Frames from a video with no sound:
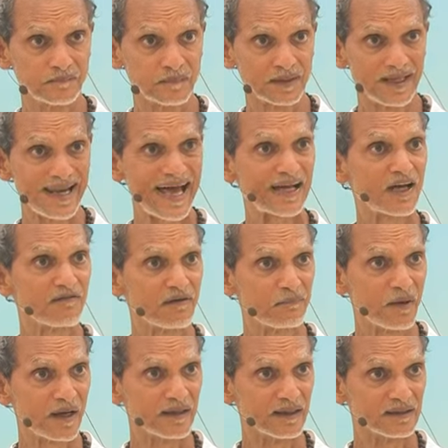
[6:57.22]
the lack of
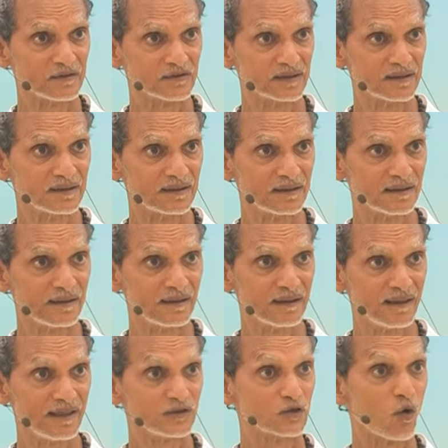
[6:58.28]
abundance.
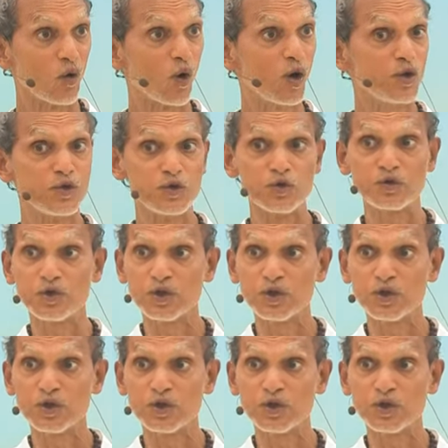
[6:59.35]
It's all due to